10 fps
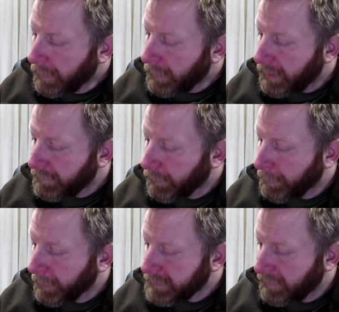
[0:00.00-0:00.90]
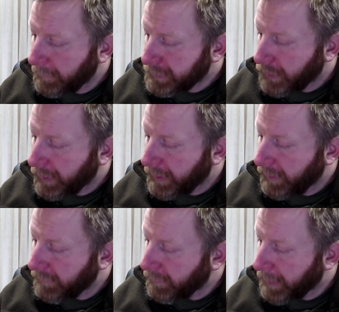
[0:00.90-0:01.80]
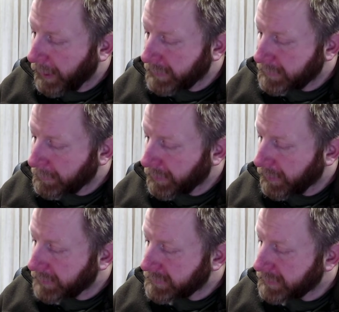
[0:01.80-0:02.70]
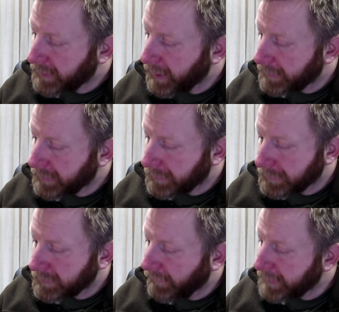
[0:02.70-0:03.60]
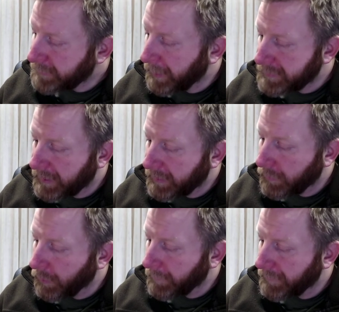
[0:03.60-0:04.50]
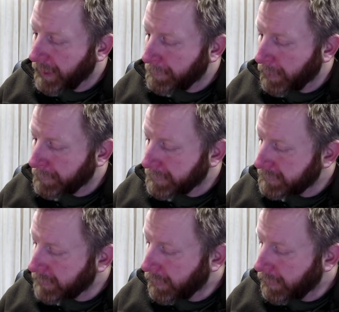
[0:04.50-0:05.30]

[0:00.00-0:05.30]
And if no person have a majority, then from the highest number on the list, the Senate shall choose a Vice President, a quorum for that purpose.